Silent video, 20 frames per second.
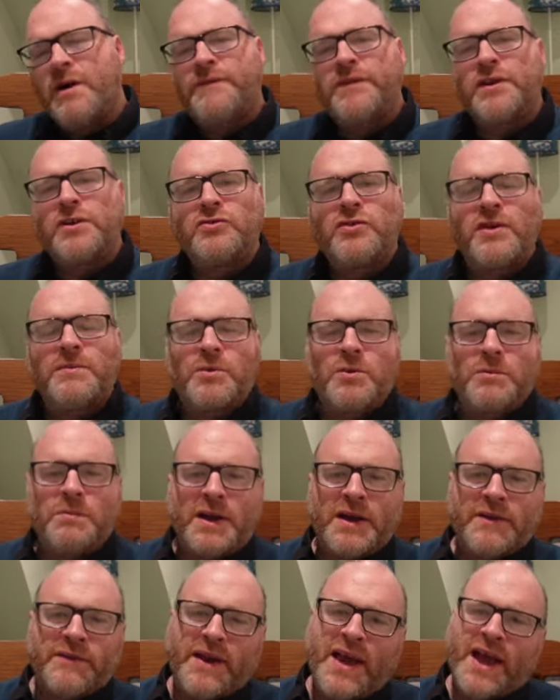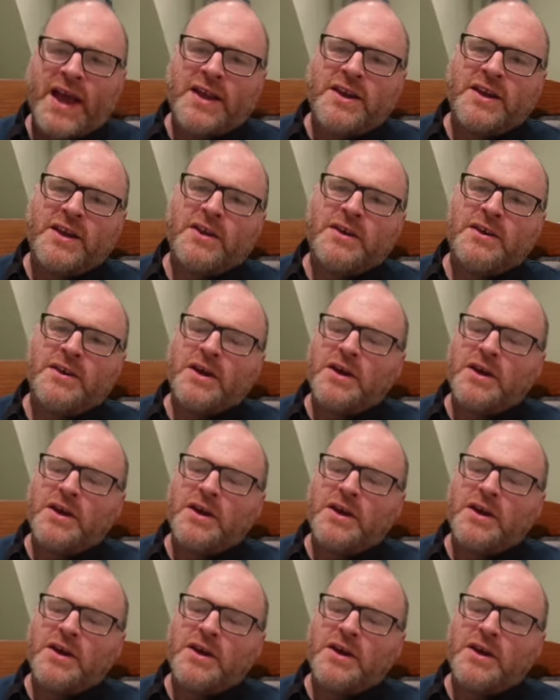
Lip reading: after Triple Bluff Canyon,